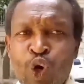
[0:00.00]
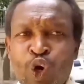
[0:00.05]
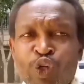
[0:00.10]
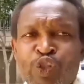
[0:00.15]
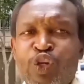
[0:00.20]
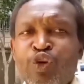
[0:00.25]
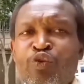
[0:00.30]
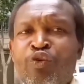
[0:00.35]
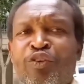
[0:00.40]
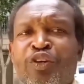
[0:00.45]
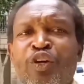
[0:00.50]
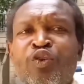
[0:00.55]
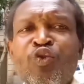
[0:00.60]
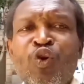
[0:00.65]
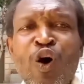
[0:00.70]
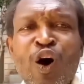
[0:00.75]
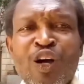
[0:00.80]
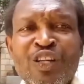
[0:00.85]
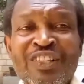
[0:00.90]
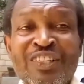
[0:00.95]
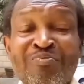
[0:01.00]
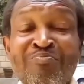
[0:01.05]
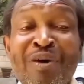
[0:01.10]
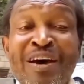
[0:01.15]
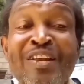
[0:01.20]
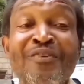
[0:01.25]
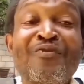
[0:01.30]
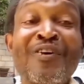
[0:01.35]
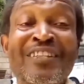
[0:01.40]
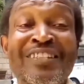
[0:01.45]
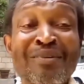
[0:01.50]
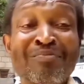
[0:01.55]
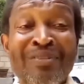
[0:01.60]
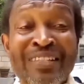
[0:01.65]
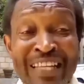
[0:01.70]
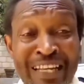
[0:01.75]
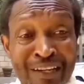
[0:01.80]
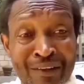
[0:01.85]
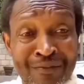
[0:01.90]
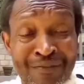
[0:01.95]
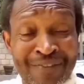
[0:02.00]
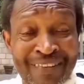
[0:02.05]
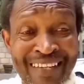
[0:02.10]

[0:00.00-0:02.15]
So Richard Ross manifests himself